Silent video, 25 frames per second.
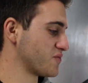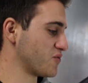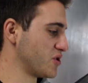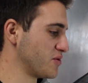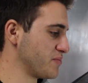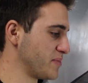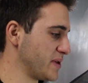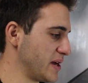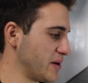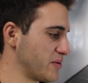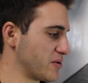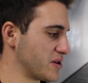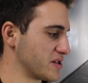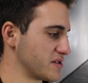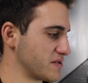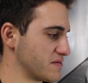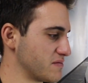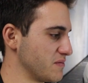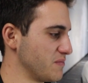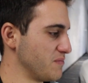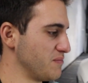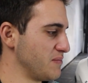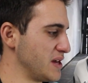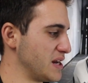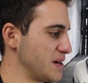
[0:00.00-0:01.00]
we're going to be able to
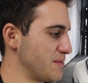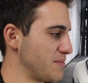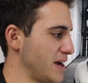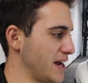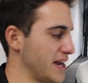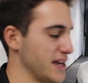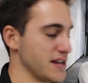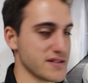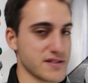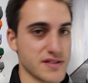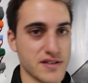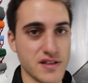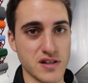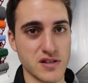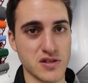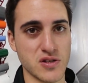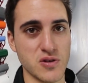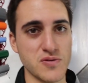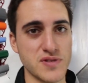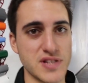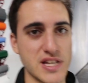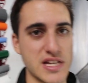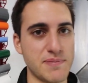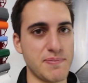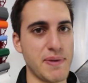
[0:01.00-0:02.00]
minimize the
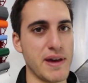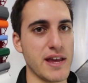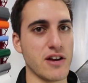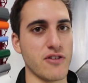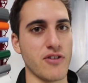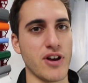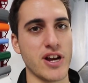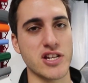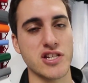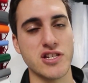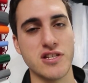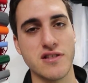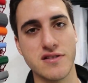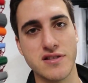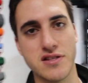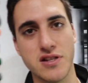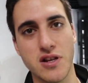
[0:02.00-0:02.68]
2-stage paint correction,